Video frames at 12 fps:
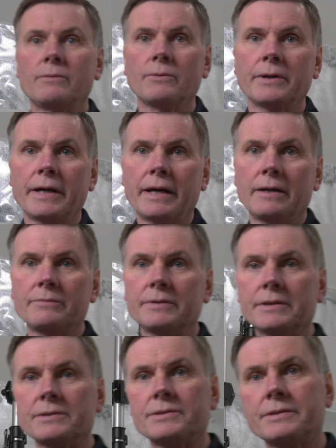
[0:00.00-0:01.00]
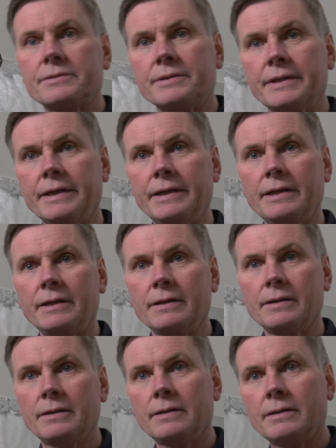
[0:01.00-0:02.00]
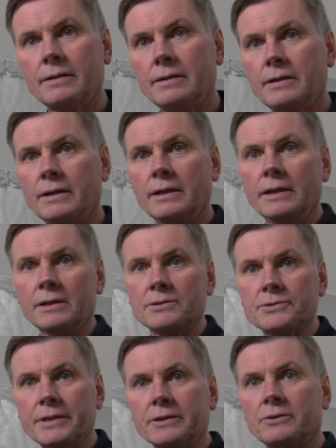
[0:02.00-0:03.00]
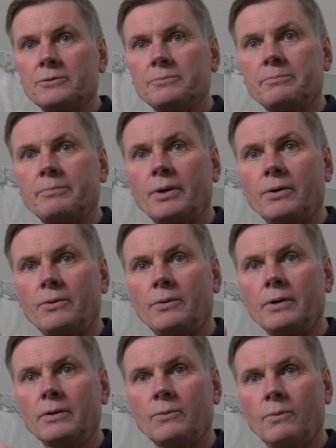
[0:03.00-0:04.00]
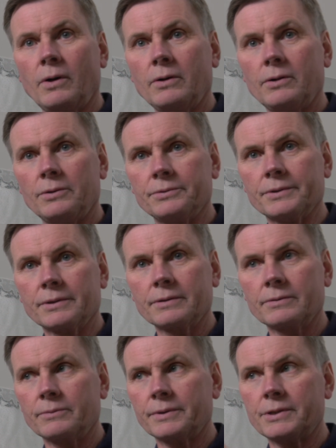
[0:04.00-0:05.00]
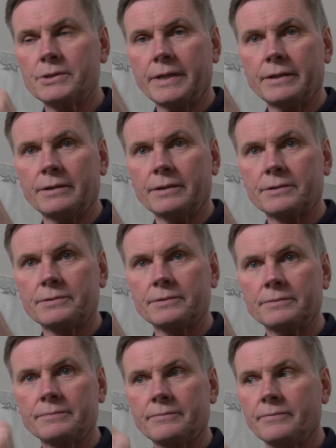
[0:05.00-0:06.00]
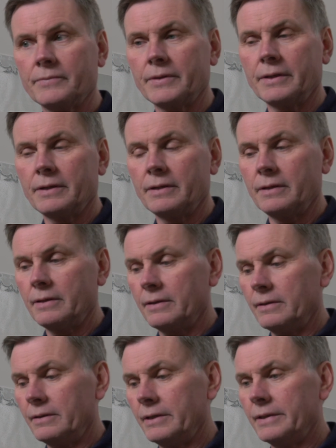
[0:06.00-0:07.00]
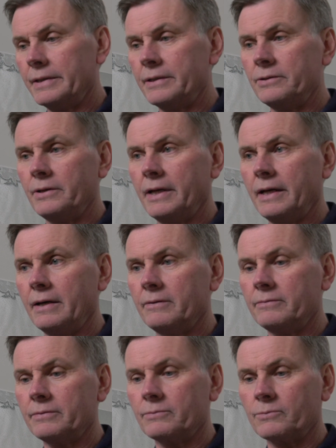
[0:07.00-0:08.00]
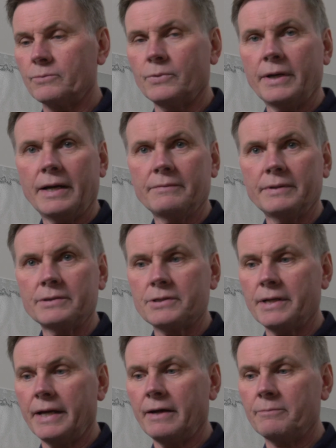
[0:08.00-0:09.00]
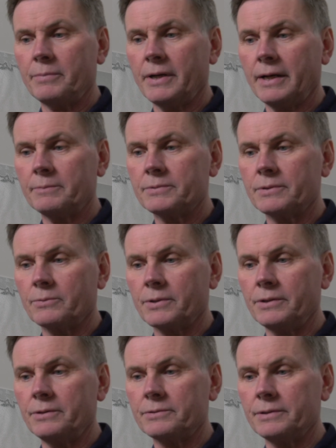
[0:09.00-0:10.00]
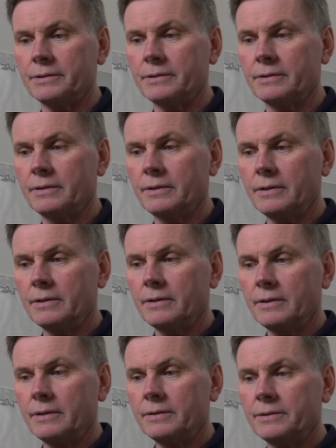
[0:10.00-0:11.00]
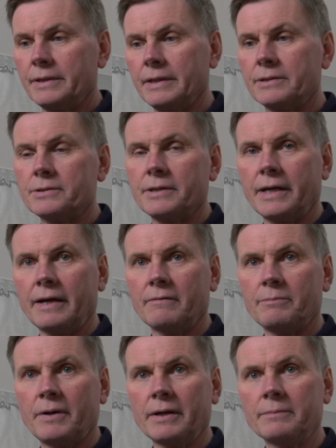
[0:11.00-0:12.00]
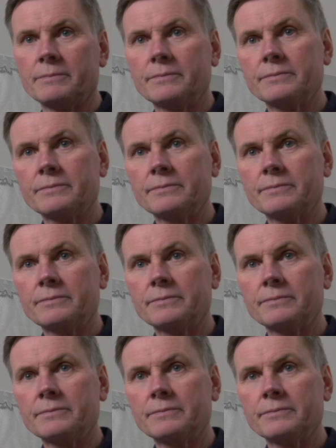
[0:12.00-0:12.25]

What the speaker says: what we have is the single pole wall holder with the J hooks. And then we have 1.5-inch pipe, so we're using the 1.5-inch pipe,